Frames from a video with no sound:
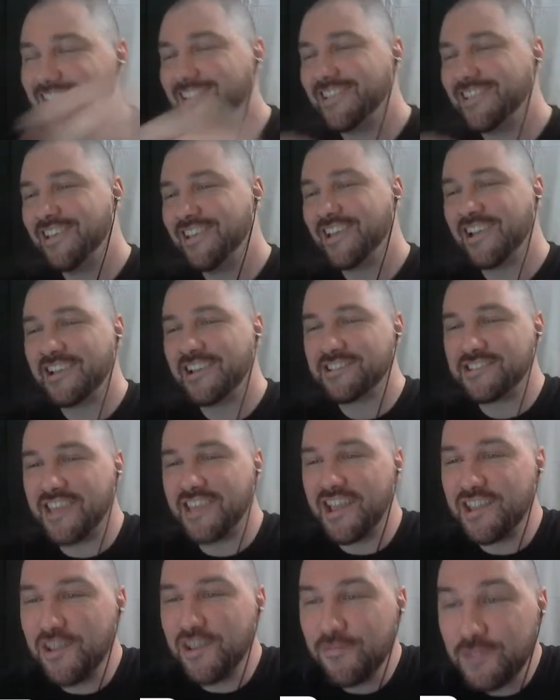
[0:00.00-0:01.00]
Yes,
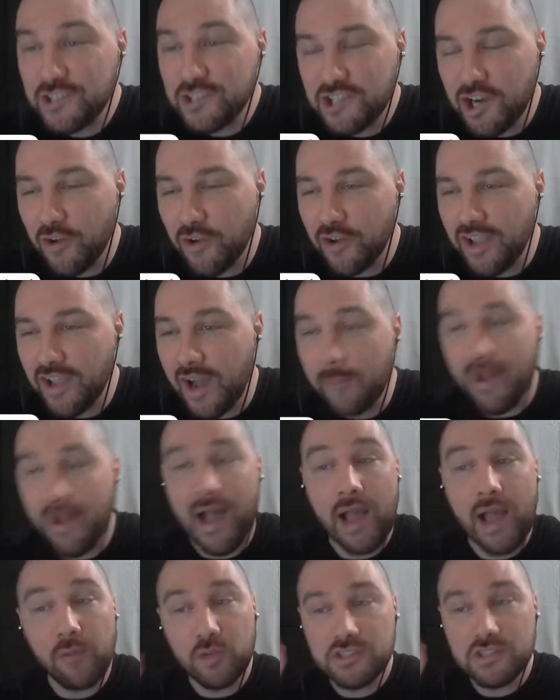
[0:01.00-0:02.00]
thank you for showing up.
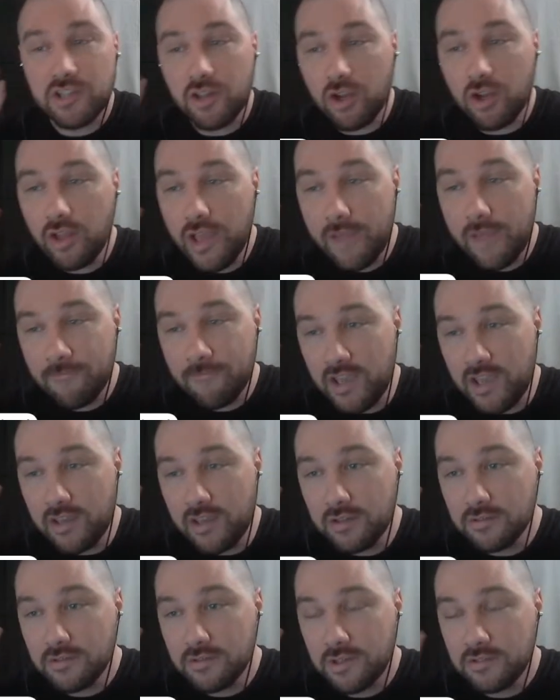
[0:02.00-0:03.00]
I was a little
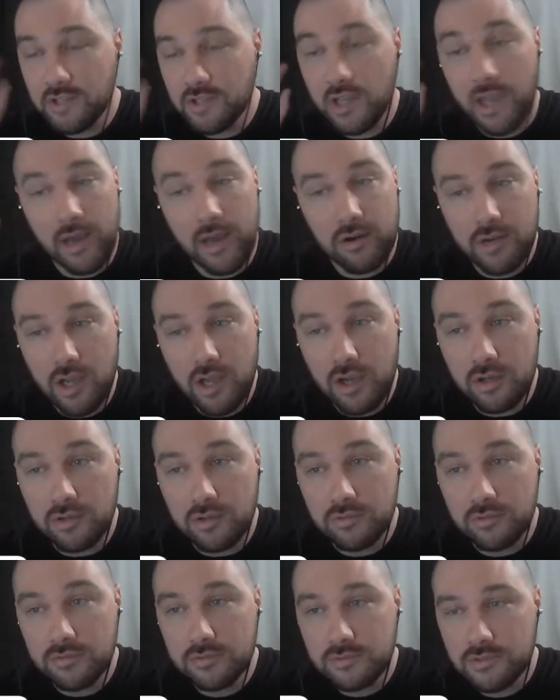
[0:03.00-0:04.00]
iffy. I was like, I don't
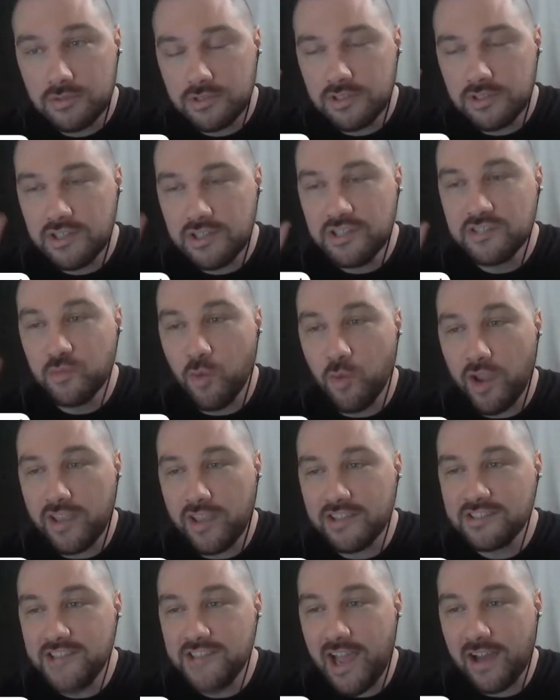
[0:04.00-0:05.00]
know.
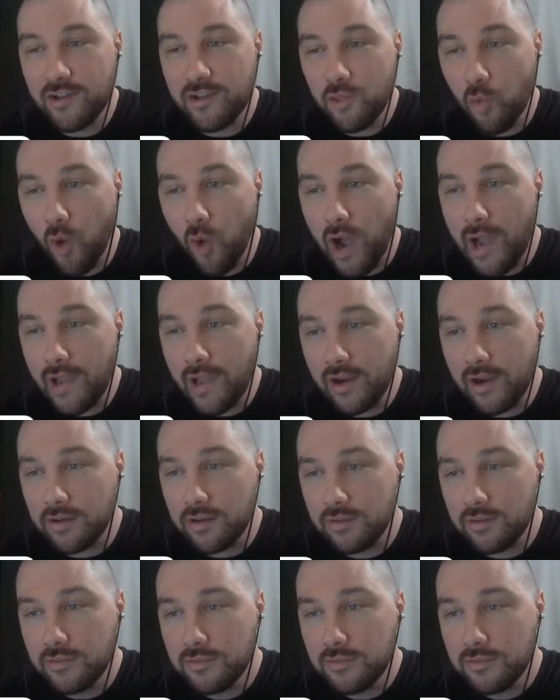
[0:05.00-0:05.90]
He's down to the wire.